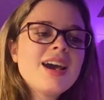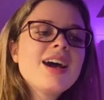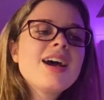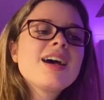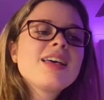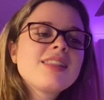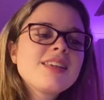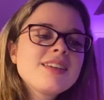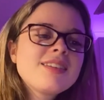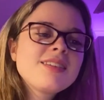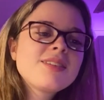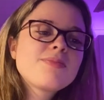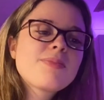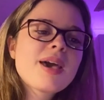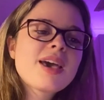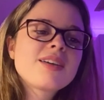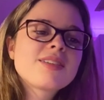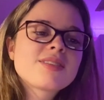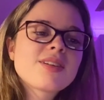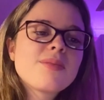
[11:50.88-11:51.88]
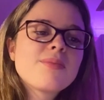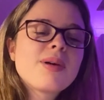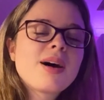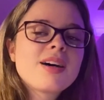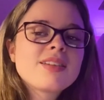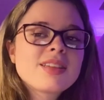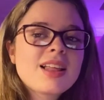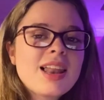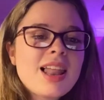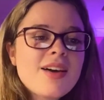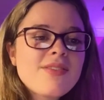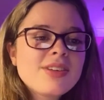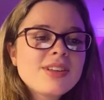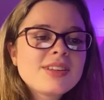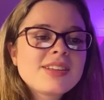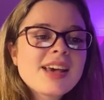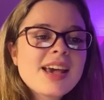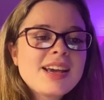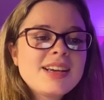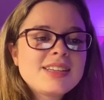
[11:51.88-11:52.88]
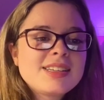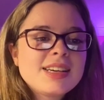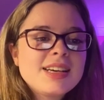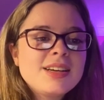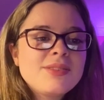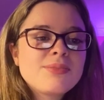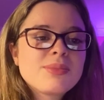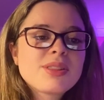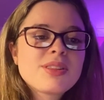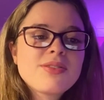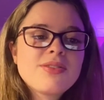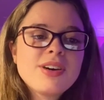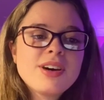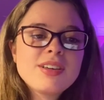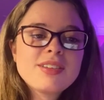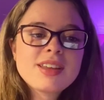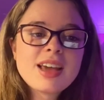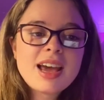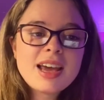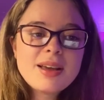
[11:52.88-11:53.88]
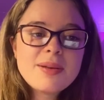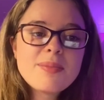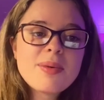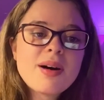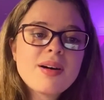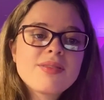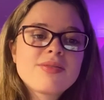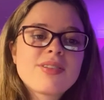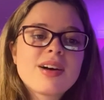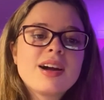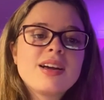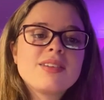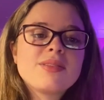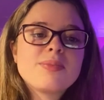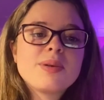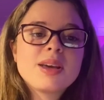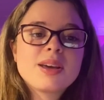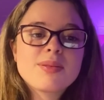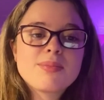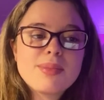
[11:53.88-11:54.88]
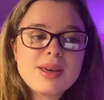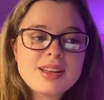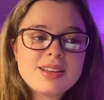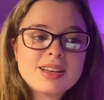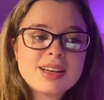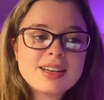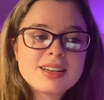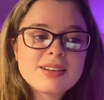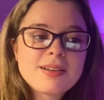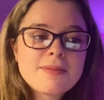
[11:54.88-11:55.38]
This is based on bars 11 to 18, with the first 8-bar phrase being omitted.